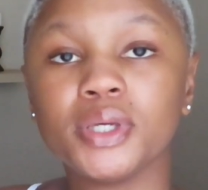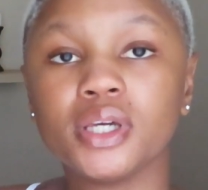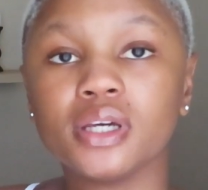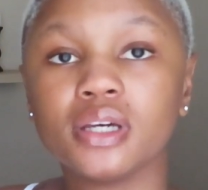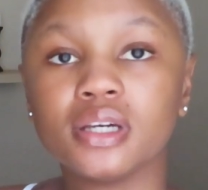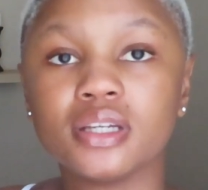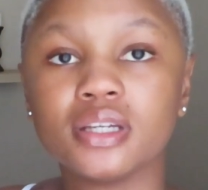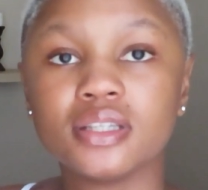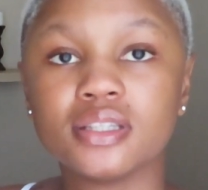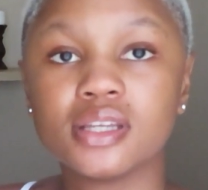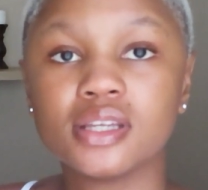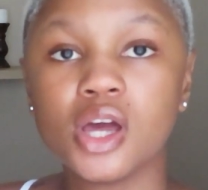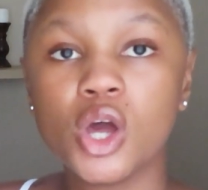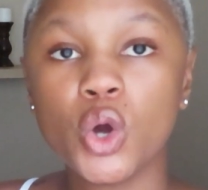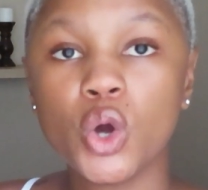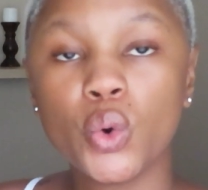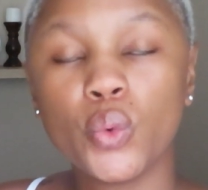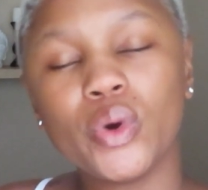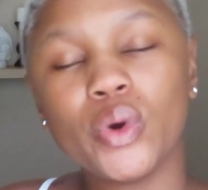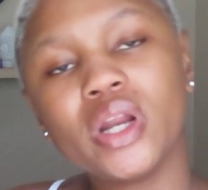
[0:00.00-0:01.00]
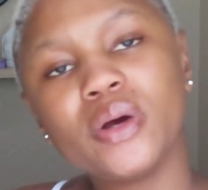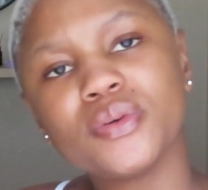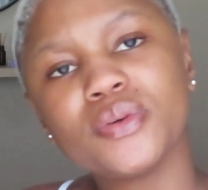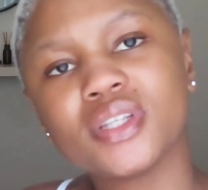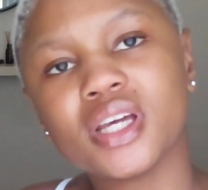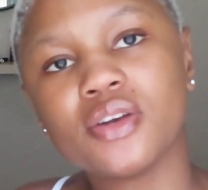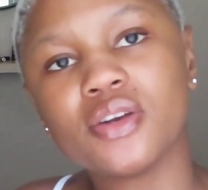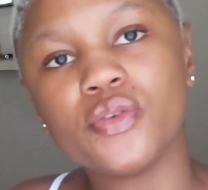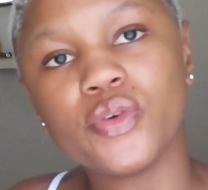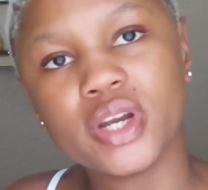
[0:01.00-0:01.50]
because when I
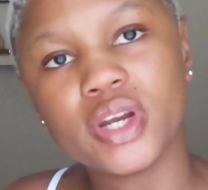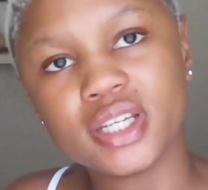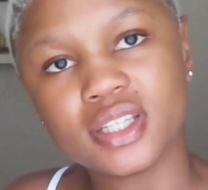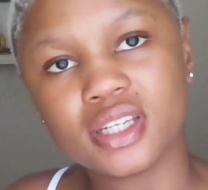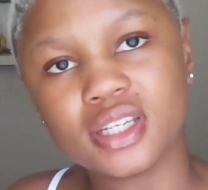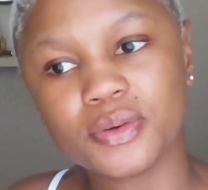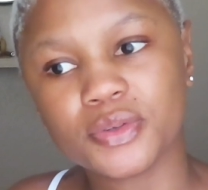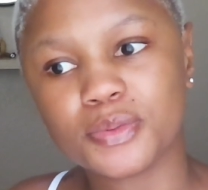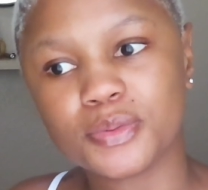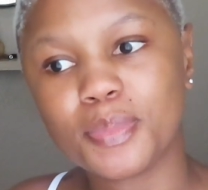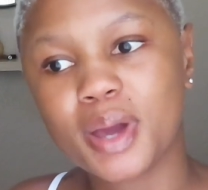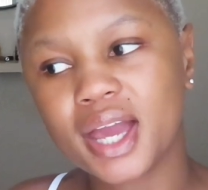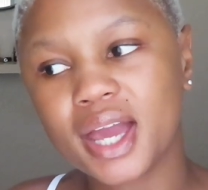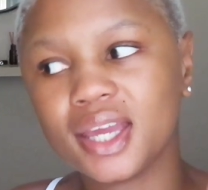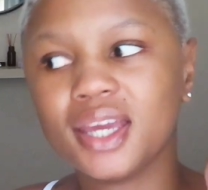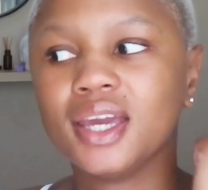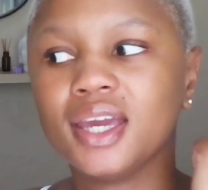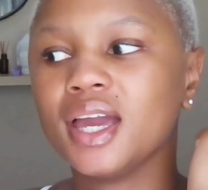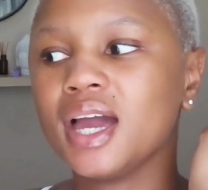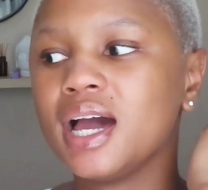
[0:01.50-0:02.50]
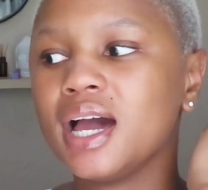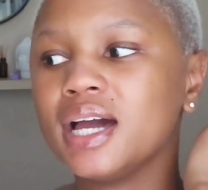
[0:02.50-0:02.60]
was at Grays and I was packing,